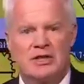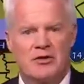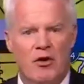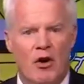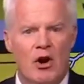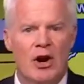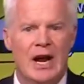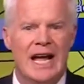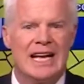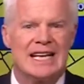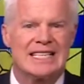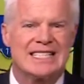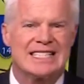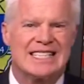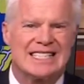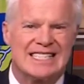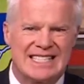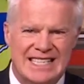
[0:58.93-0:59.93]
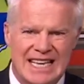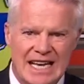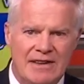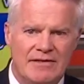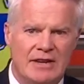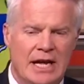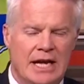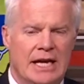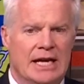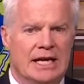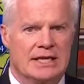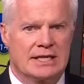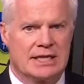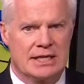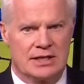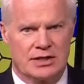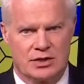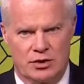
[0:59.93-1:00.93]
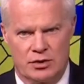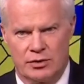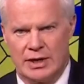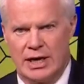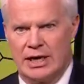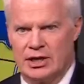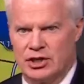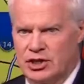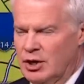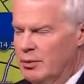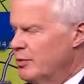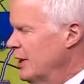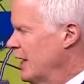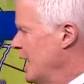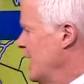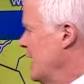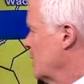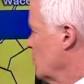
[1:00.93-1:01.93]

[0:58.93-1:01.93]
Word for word: far as this evening is concerned, kind of jumping ahead,